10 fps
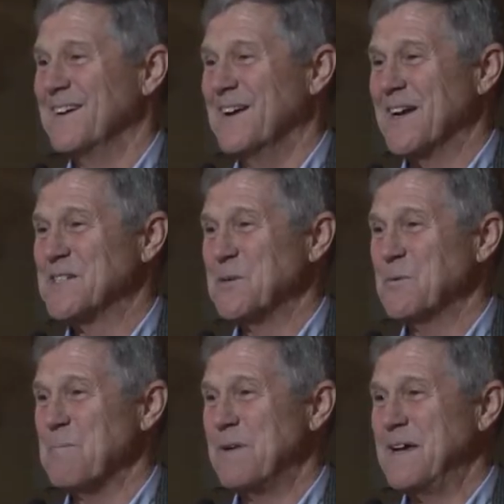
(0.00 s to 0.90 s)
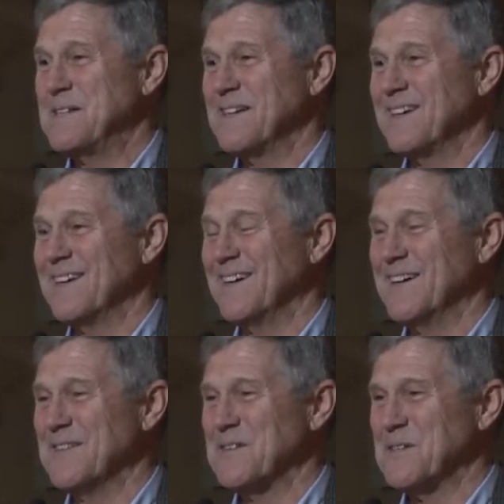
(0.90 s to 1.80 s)
not to repeat
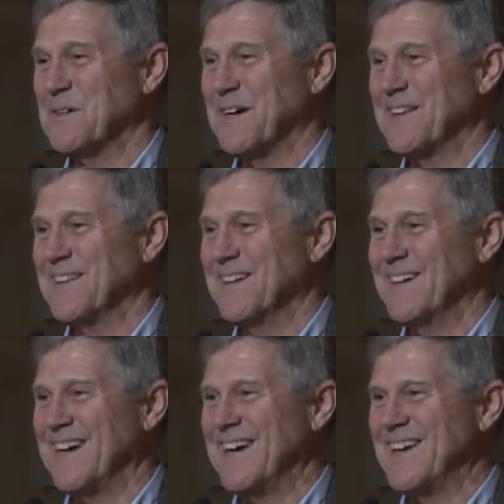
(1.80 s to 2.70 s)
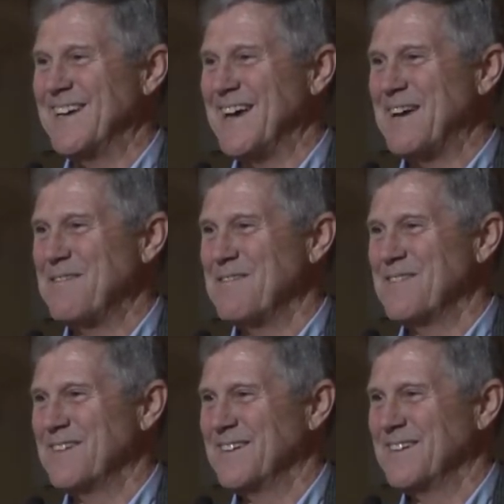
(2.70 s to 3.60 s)
uh, the talk that I
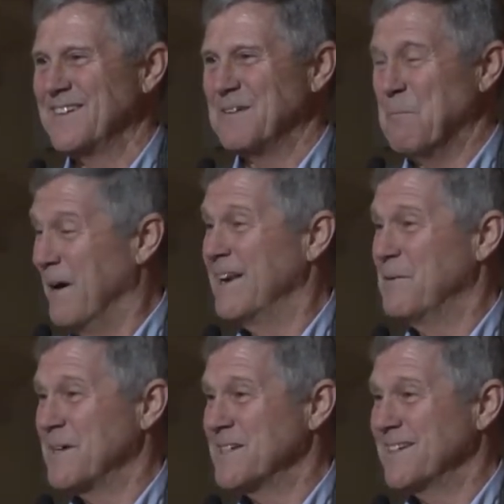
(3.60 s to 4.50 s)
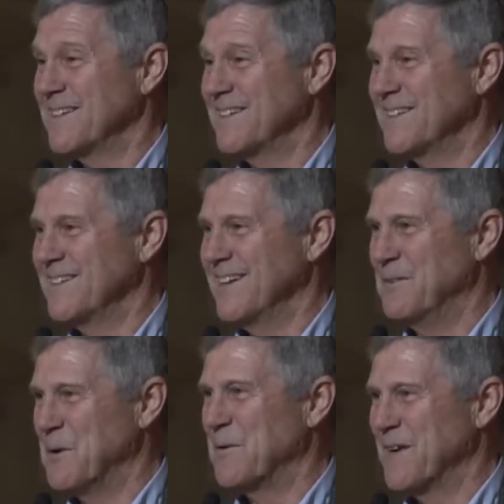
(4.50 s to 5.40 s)
gave Monday, was it, at
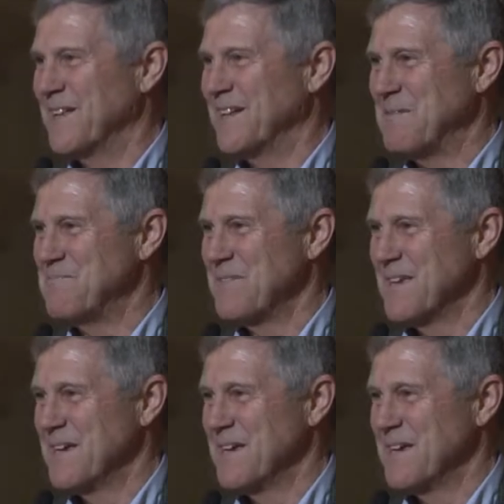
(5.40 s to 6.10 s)
Rotary Club?